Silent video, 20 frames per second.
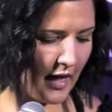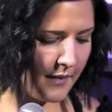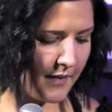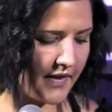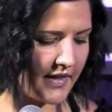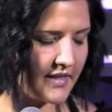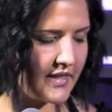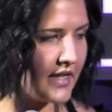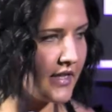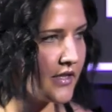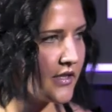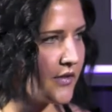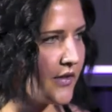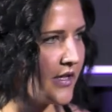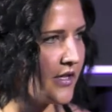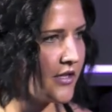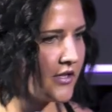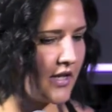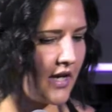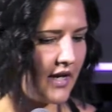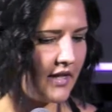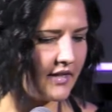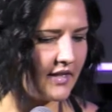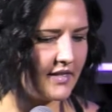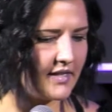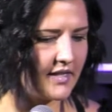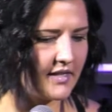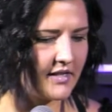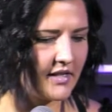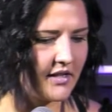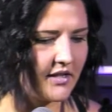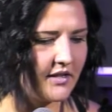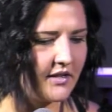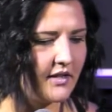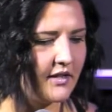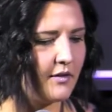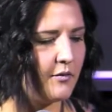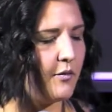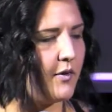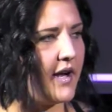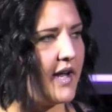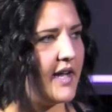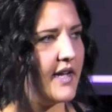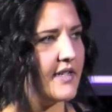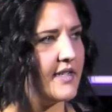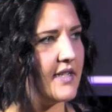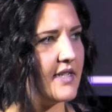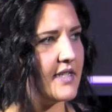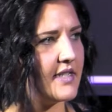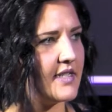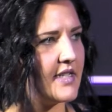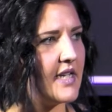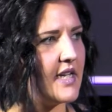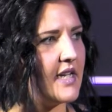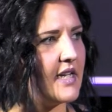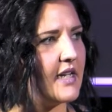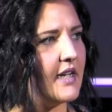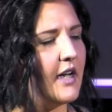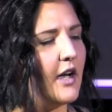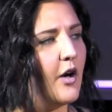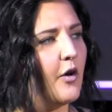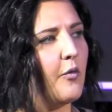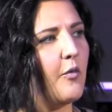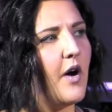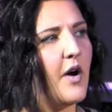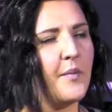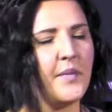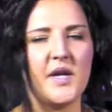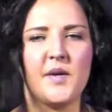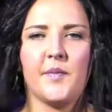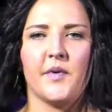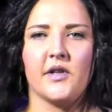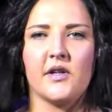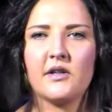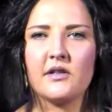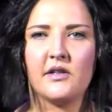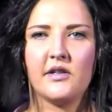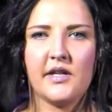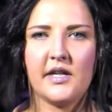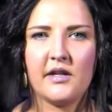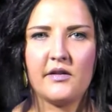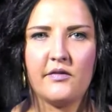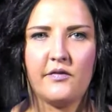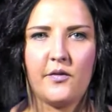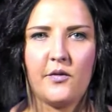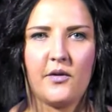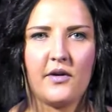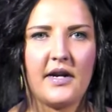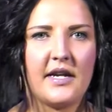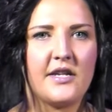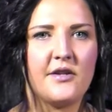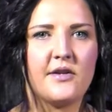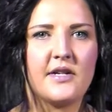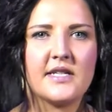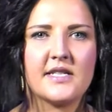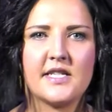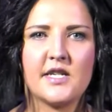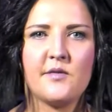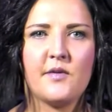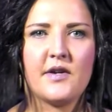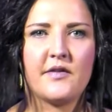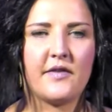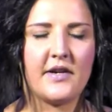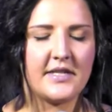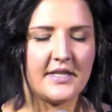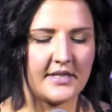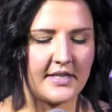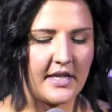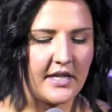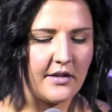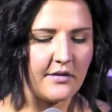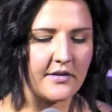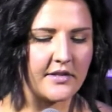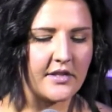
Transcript: This next screenshot, this is a good way to see what people are looking for, and you can see what phrases they use.